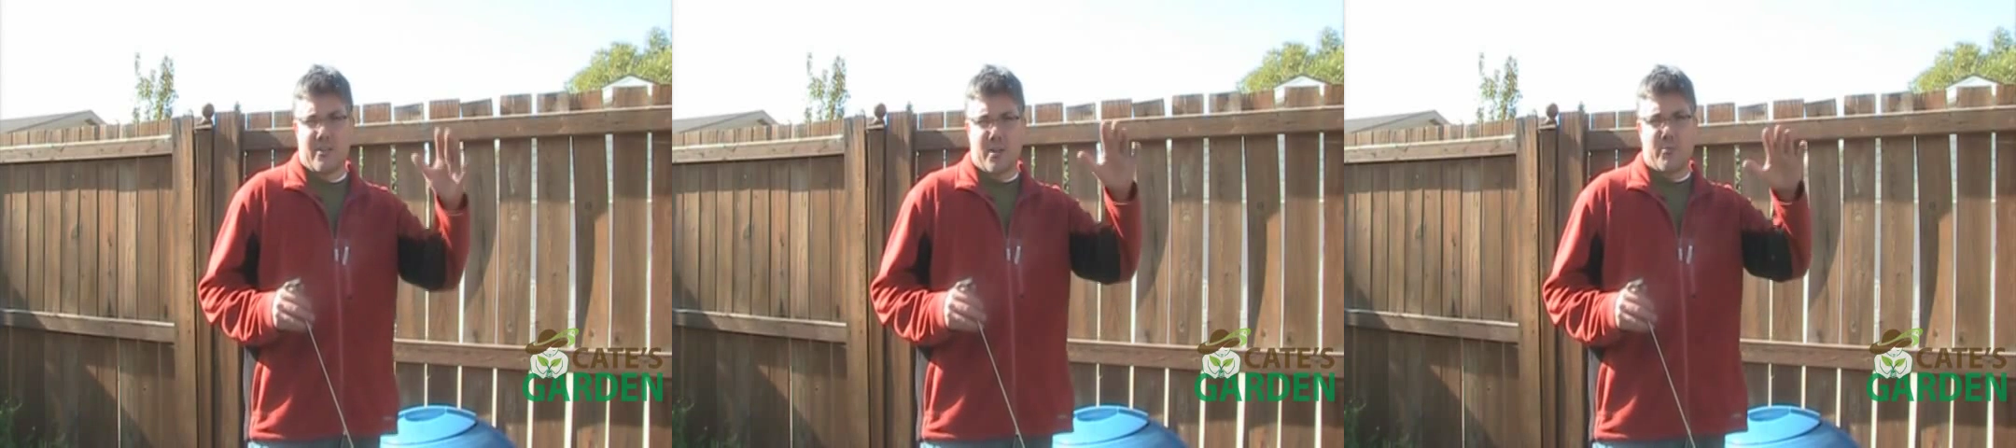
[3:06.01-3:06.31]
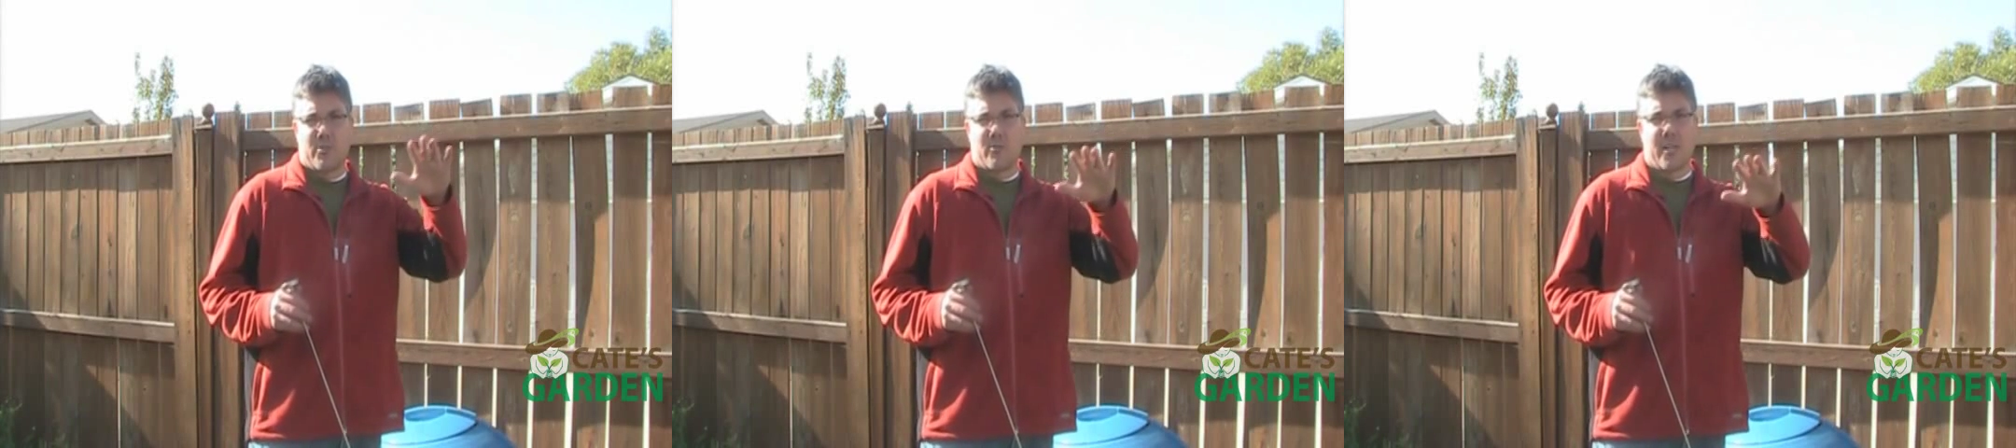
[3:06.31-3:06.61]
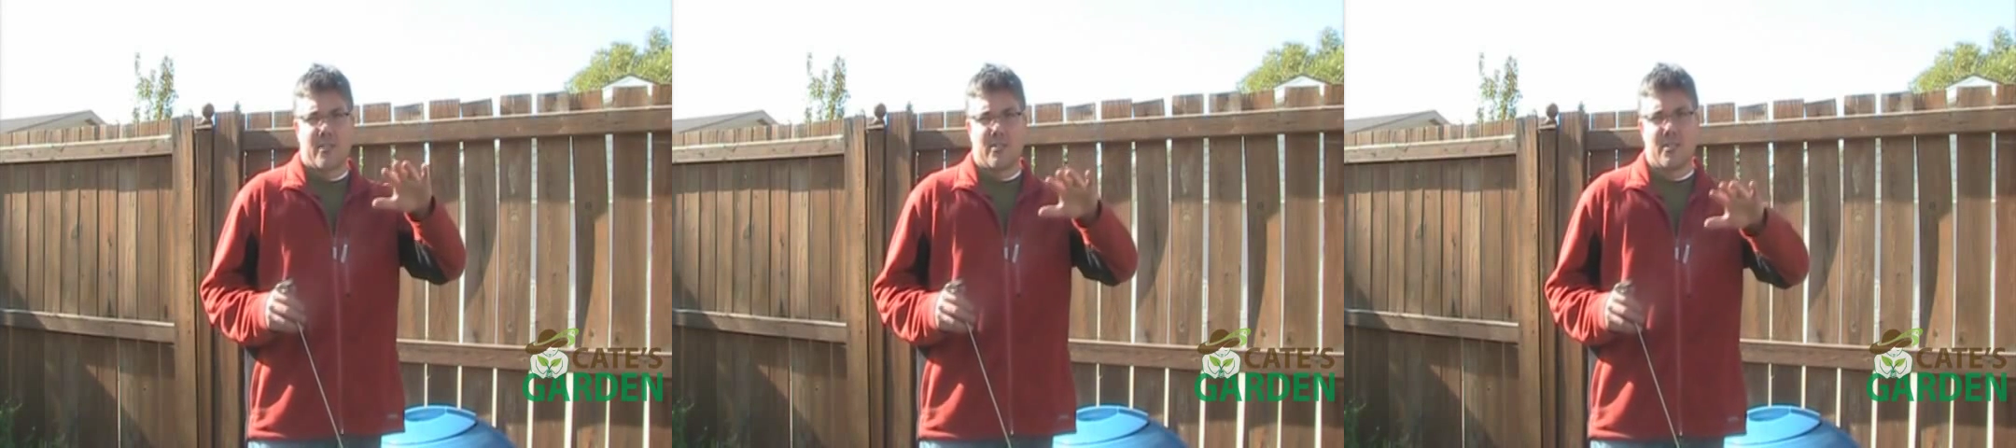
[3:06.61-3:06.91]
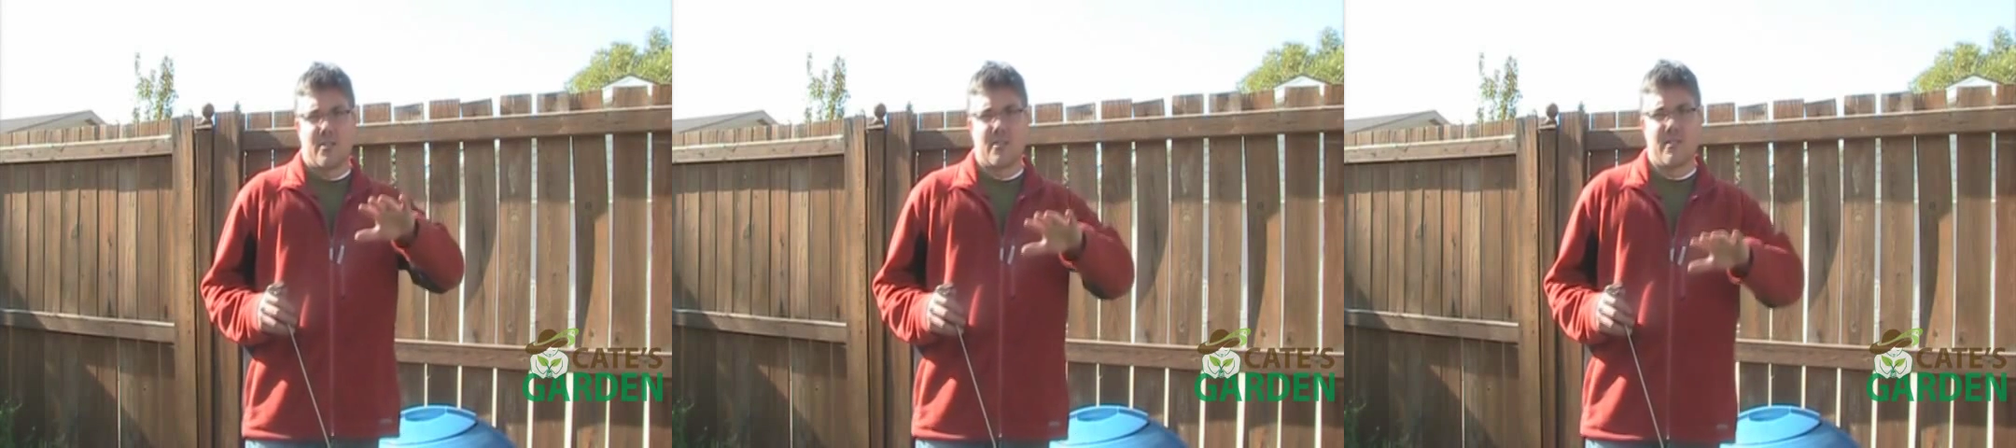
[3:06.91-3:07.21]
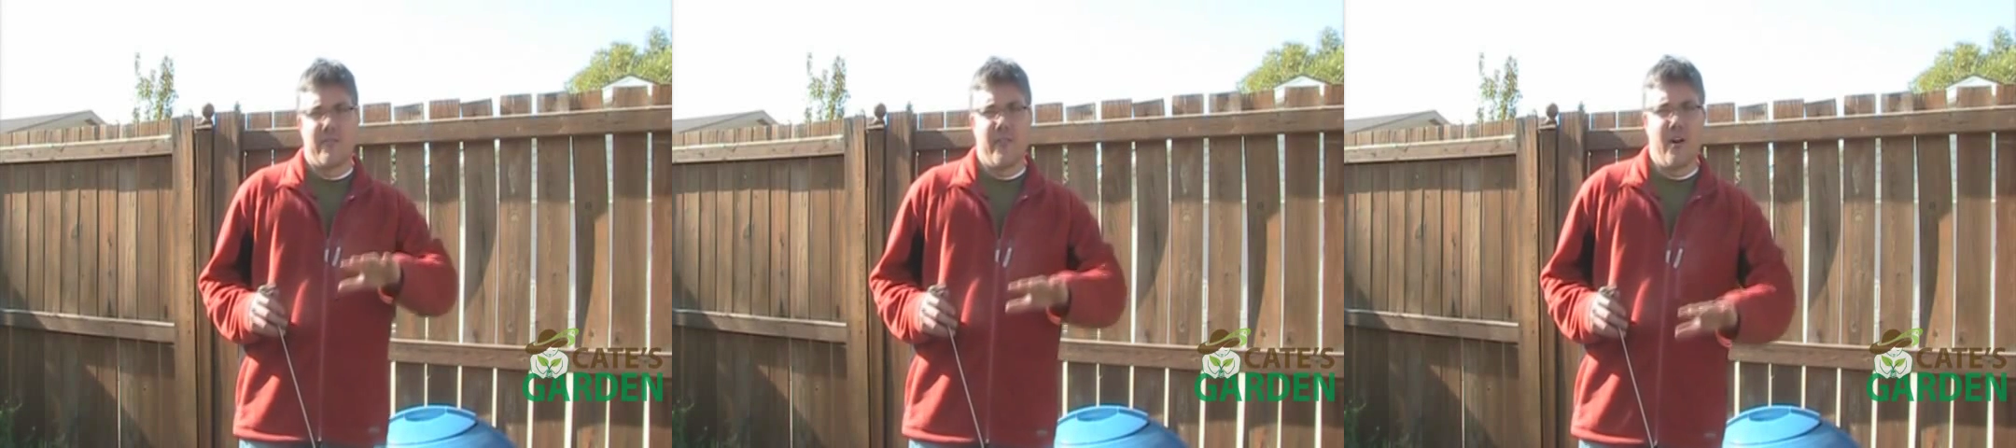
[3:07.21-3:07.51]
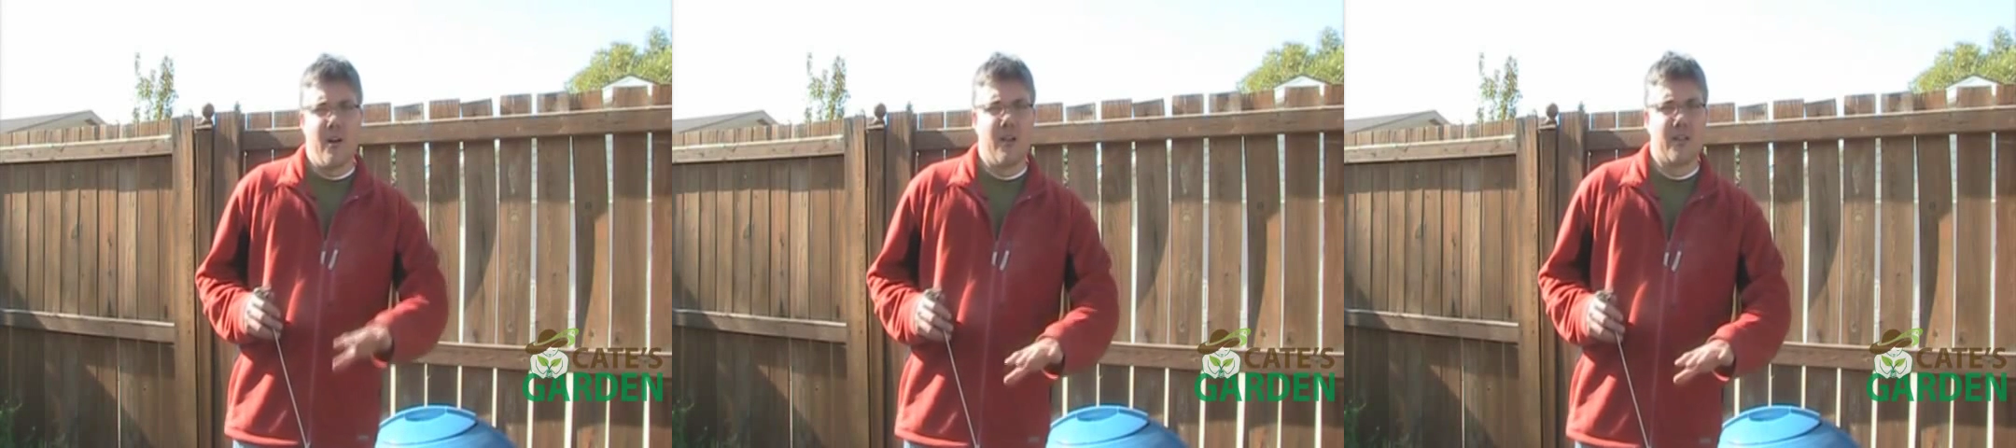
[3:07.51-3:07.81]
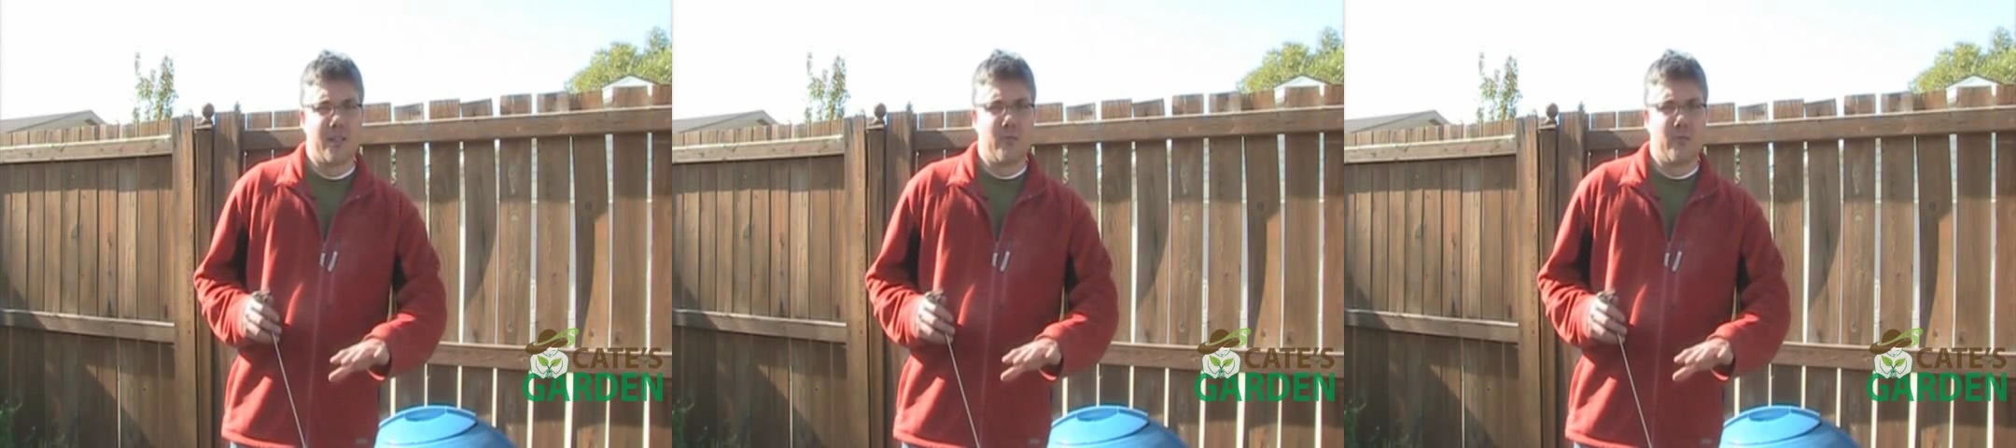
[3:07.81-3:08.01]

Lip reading: your temperature will actually start to fall,